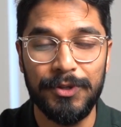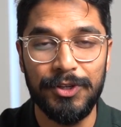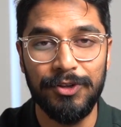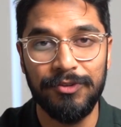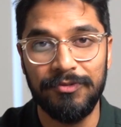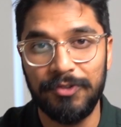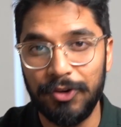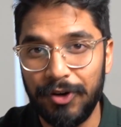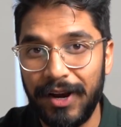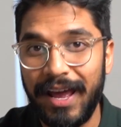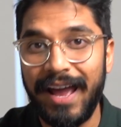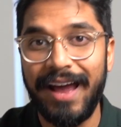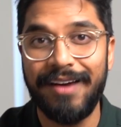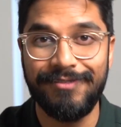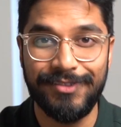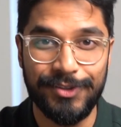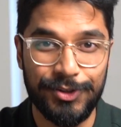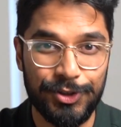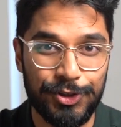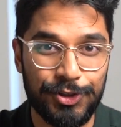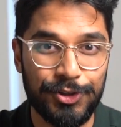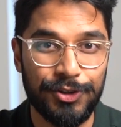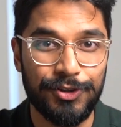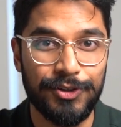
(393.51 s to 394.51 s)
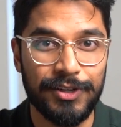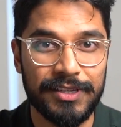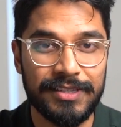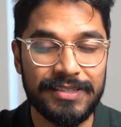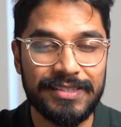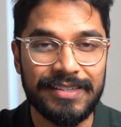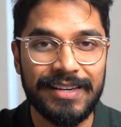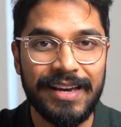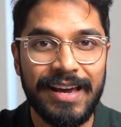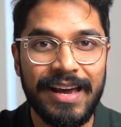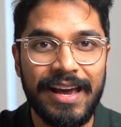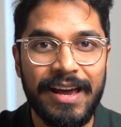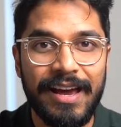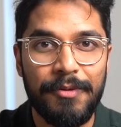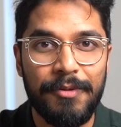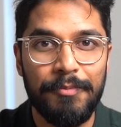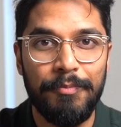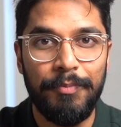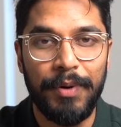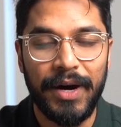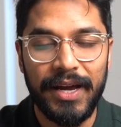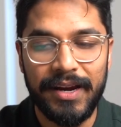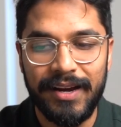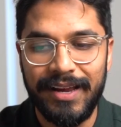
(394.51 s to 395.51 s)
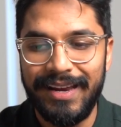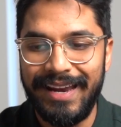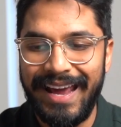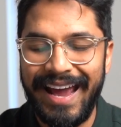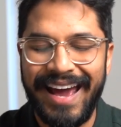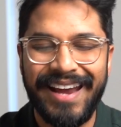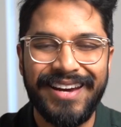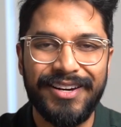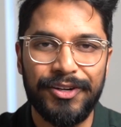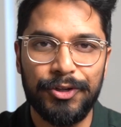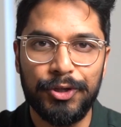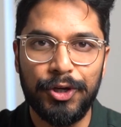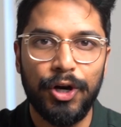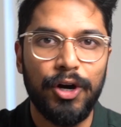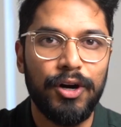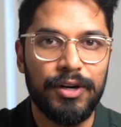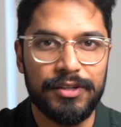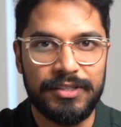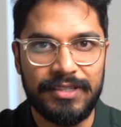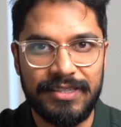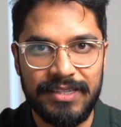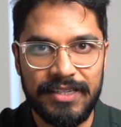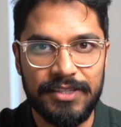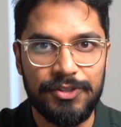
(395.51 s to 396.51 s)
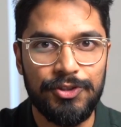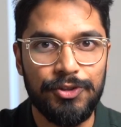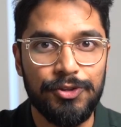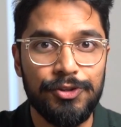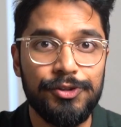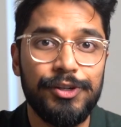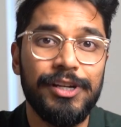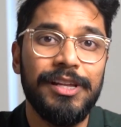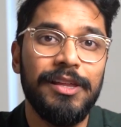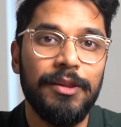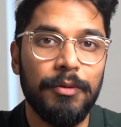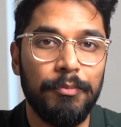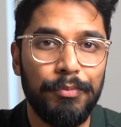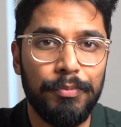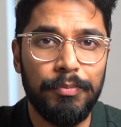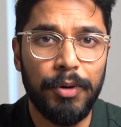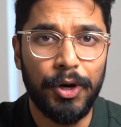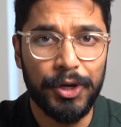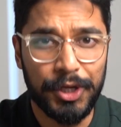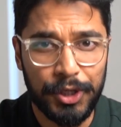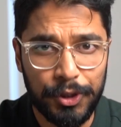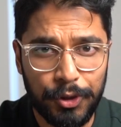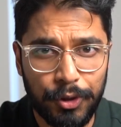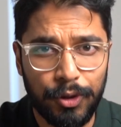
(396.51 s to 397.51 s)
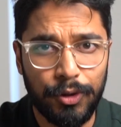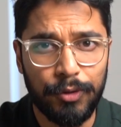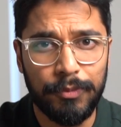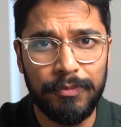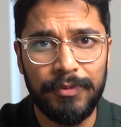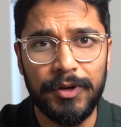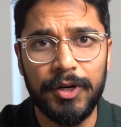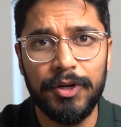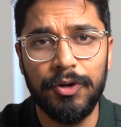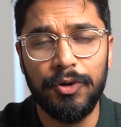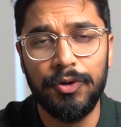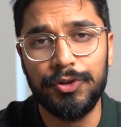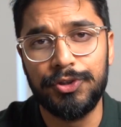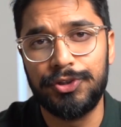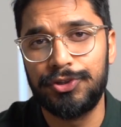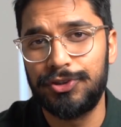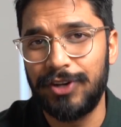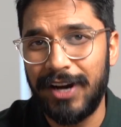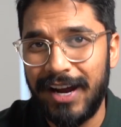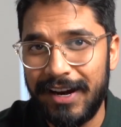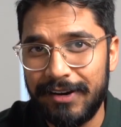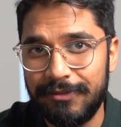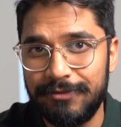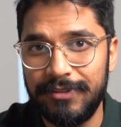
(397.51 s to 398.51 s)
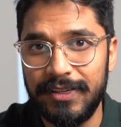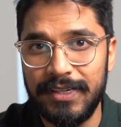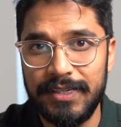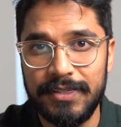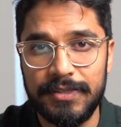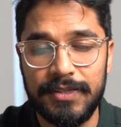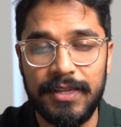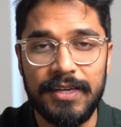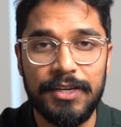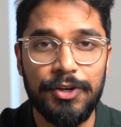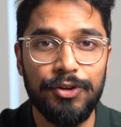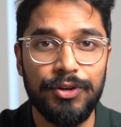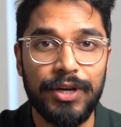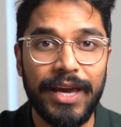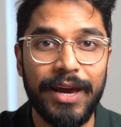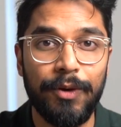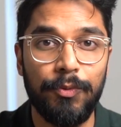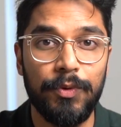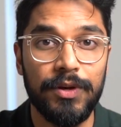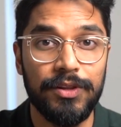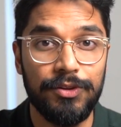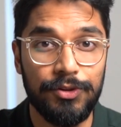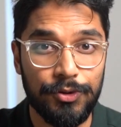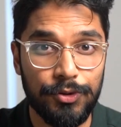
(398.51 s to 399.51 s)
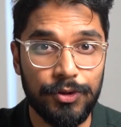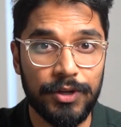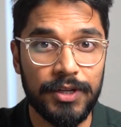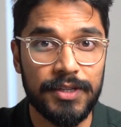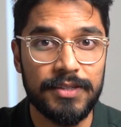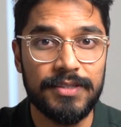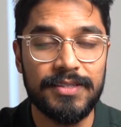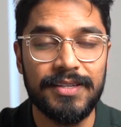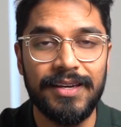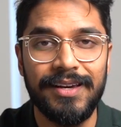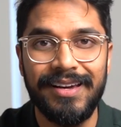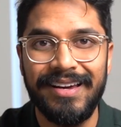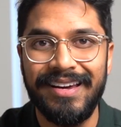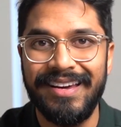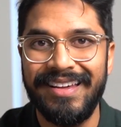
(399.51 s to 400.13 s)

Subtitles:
You've got to have insurance, but an added cost is usually the body corporate or strata fees that you get with units.